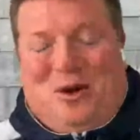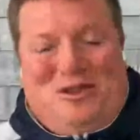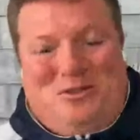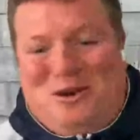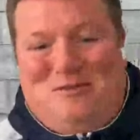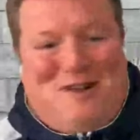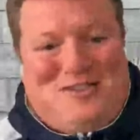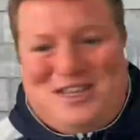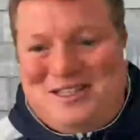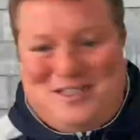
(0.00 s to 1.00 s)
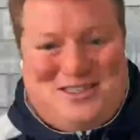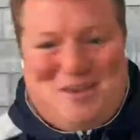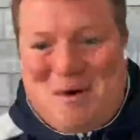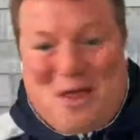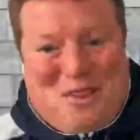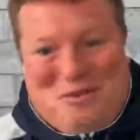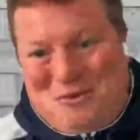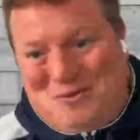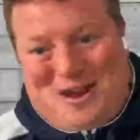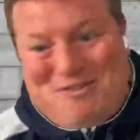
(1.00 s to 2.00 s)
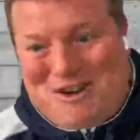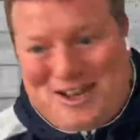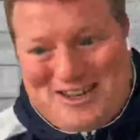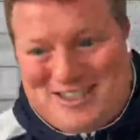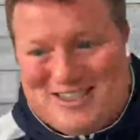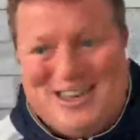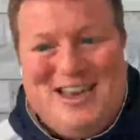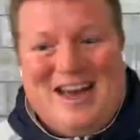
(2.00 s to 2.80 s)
20 25 cents a month or whatever it is